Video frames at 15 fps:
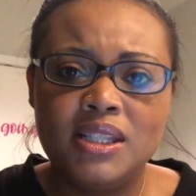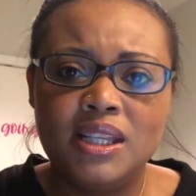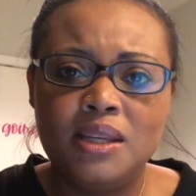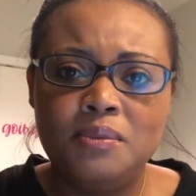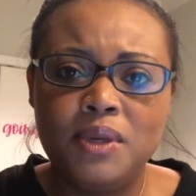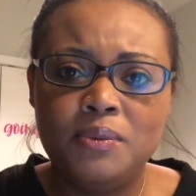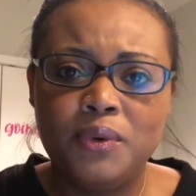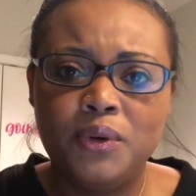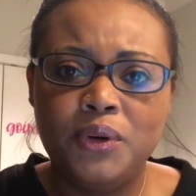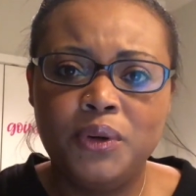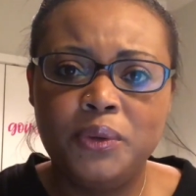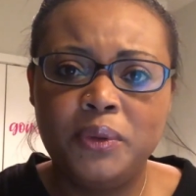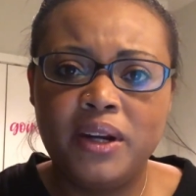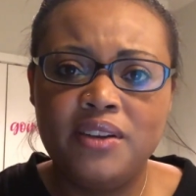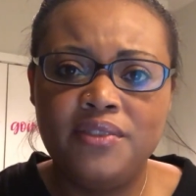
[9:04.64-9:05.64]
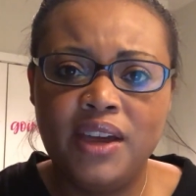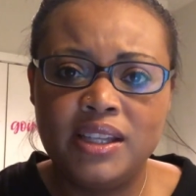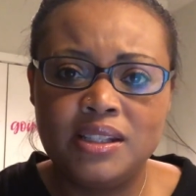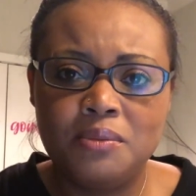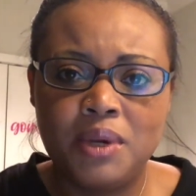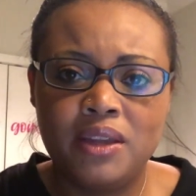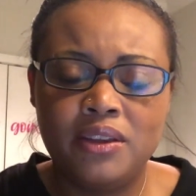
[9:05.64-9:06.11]
City people who were
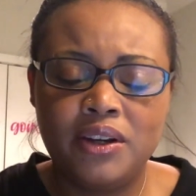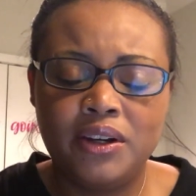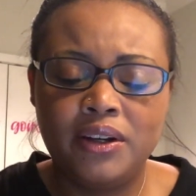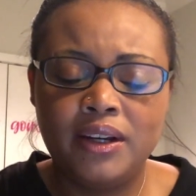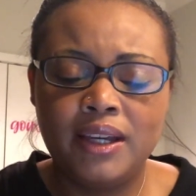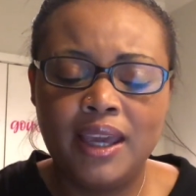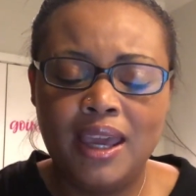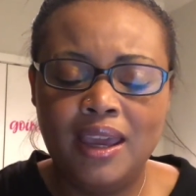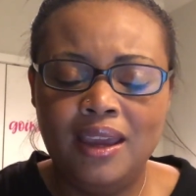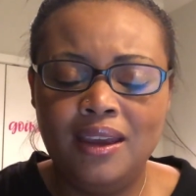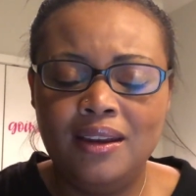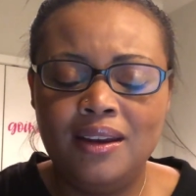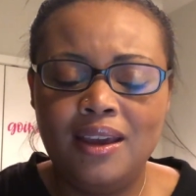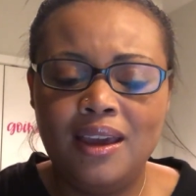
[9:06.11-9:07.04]
affected by the hurricane,